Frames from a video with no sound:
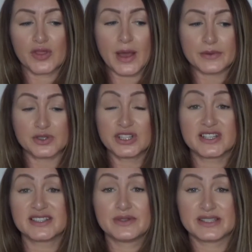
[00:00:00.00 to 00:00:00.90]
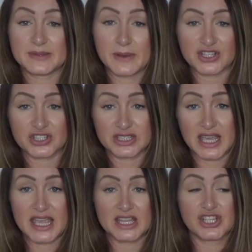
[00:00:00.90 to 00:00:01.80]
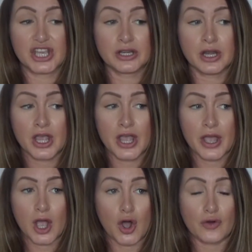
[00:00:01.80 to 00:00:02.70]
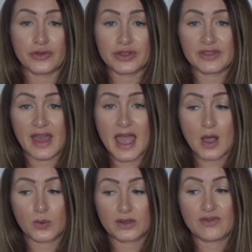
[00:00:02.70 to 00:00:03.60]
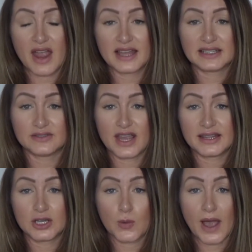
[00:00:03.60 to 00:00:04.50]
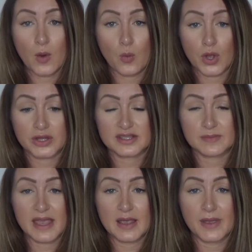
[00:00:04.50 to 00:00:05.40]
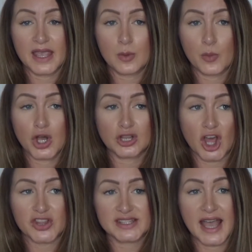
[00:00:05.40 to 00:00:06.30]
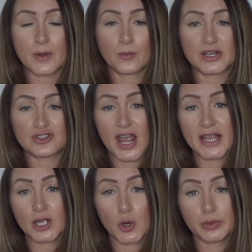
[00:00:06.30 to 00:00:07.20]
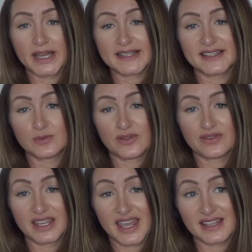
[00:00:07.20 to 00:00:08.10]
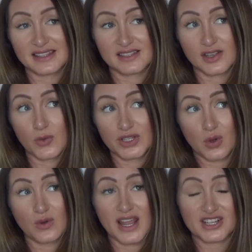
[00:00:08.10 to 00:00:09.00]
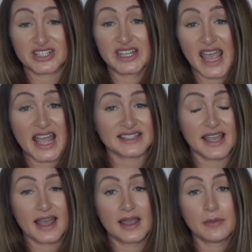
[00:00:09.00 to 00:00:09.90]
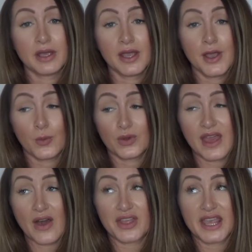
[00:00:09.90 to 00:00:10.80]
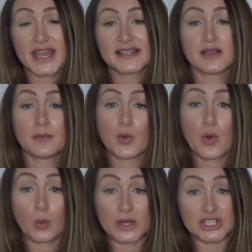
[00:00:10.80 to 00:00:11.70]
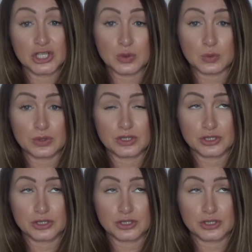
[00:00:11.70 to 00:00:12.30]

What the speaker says: that was only because it was a special occasion. Other than that, we rarely go out, once maybe, but a lot of the time we try and go places with the kids, so we don't actually get time without the kids. But what we do